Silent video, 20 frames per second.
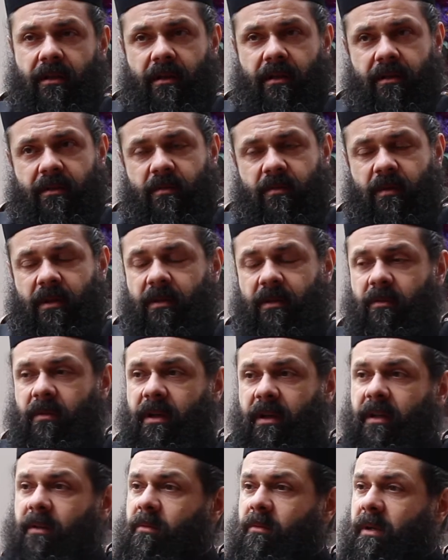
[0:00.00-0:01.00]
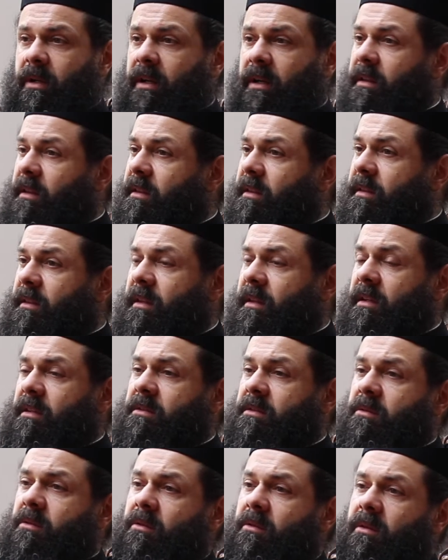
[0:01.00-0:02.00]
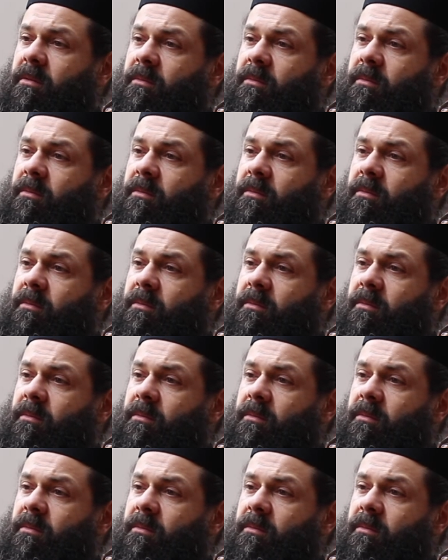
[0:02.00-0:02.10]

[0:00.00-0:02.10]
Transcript: That's one way. What other things do you